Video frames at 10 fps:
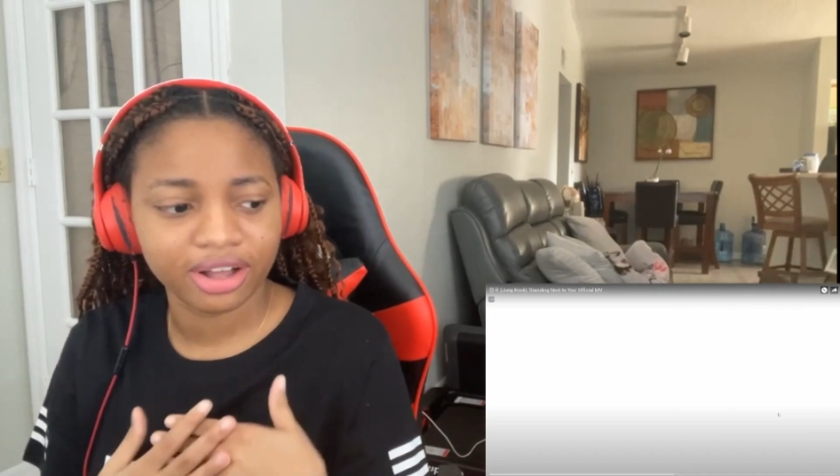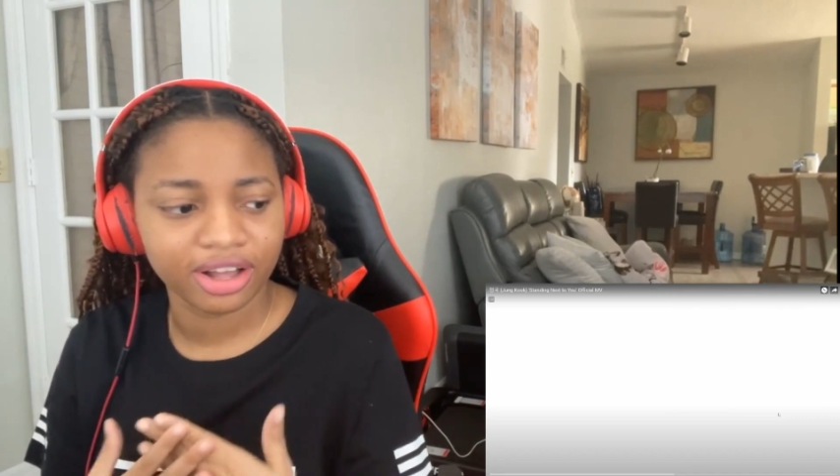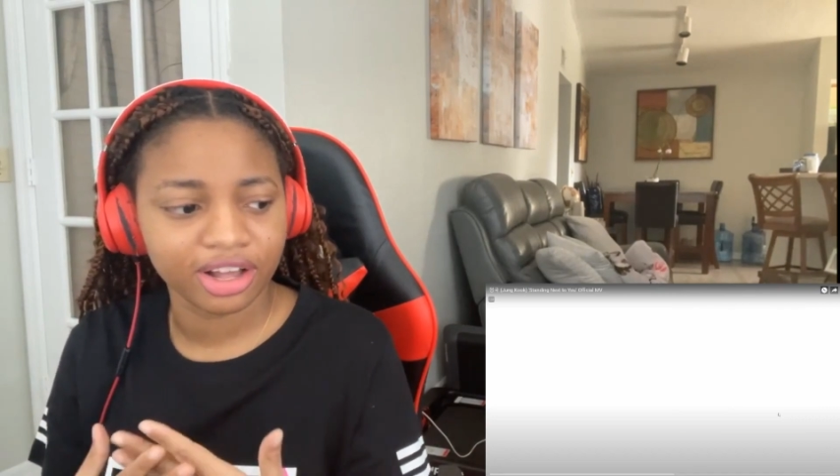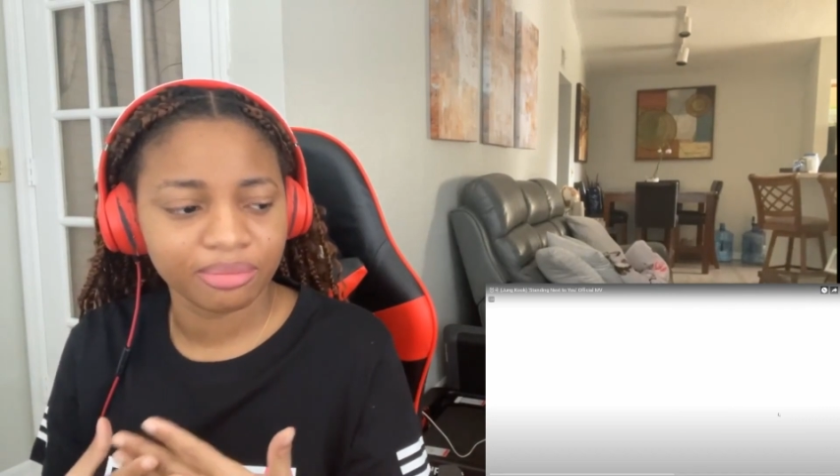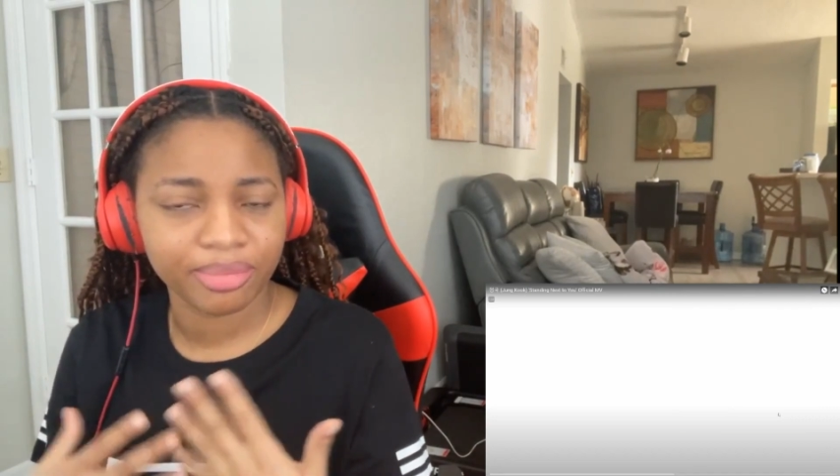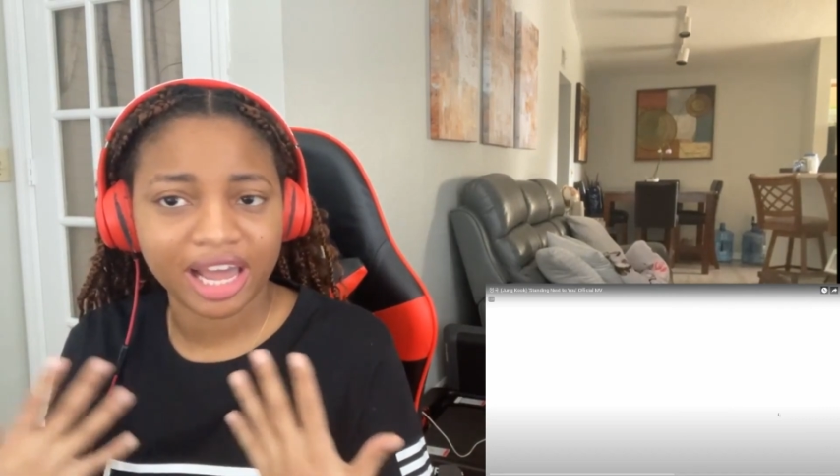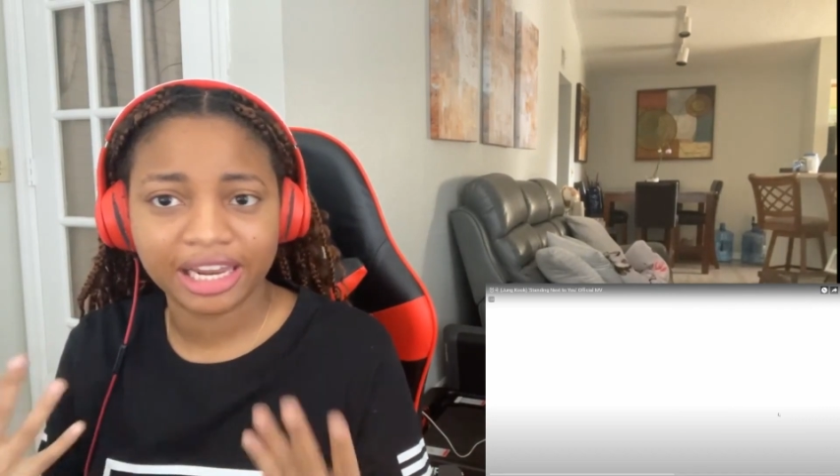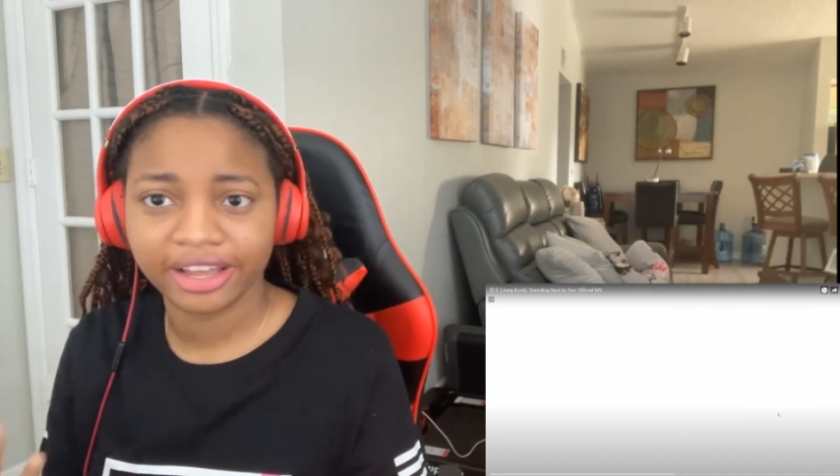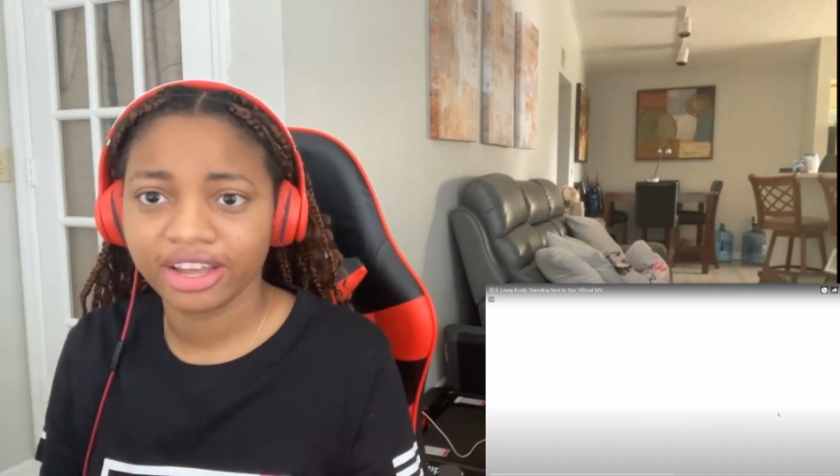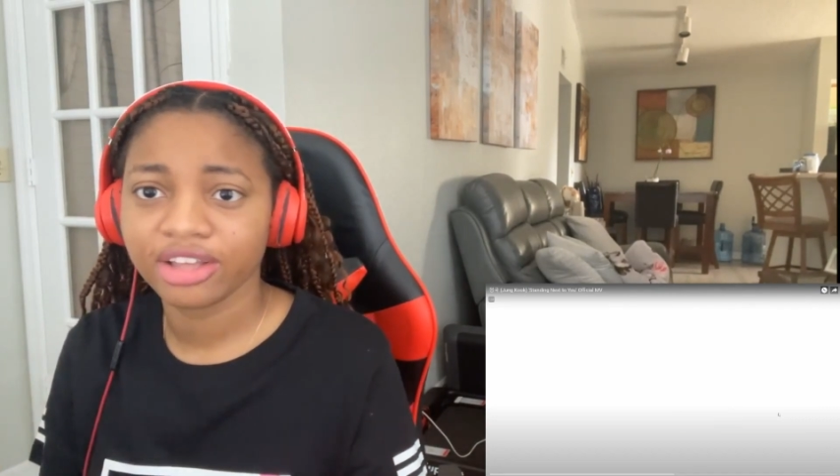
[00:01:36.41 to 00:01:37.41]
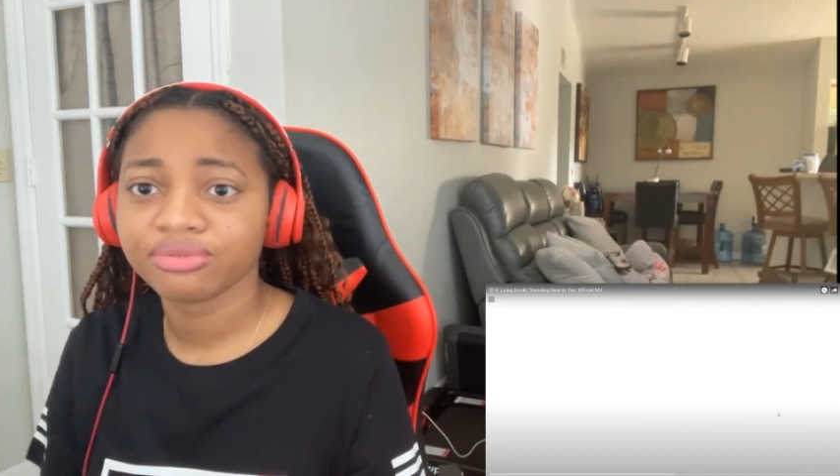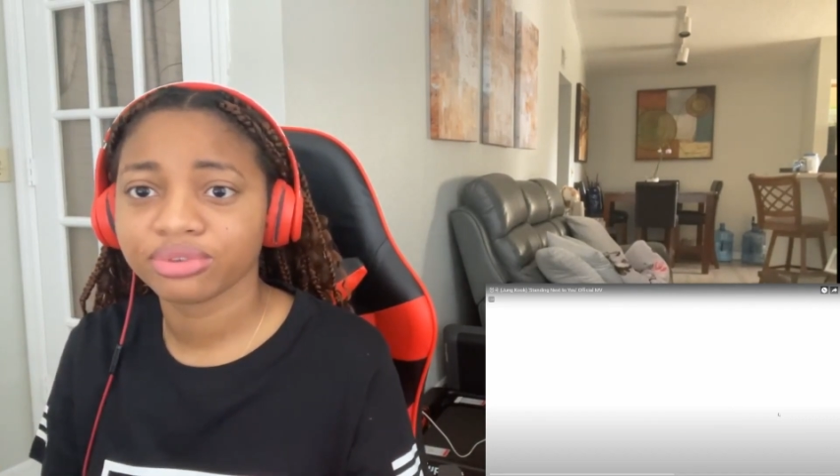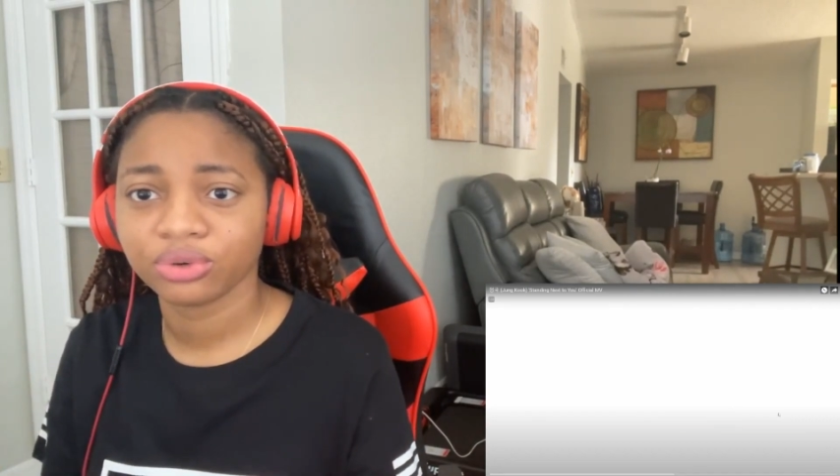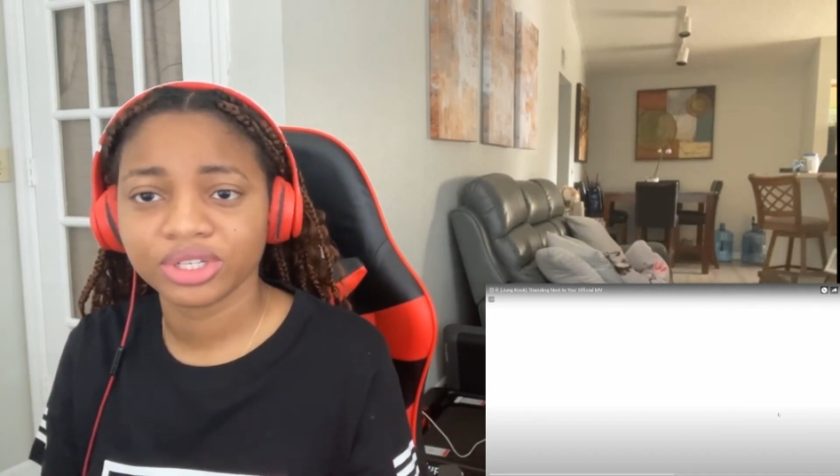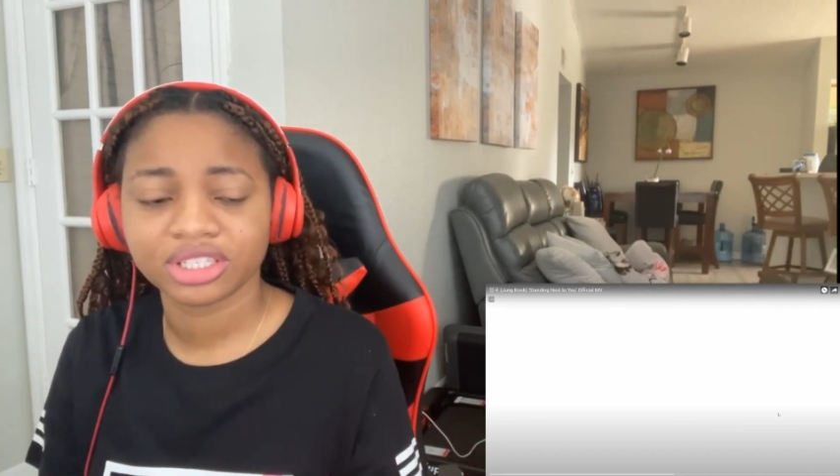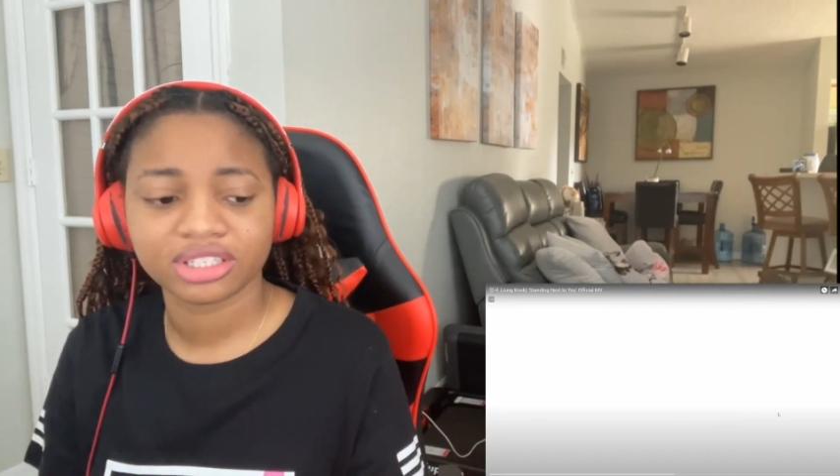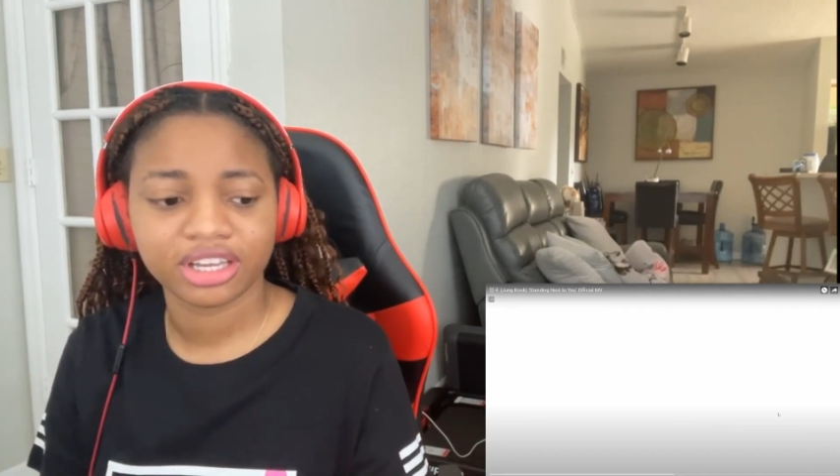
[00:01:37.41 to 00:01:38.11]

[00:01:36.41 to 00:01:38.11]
ballet influence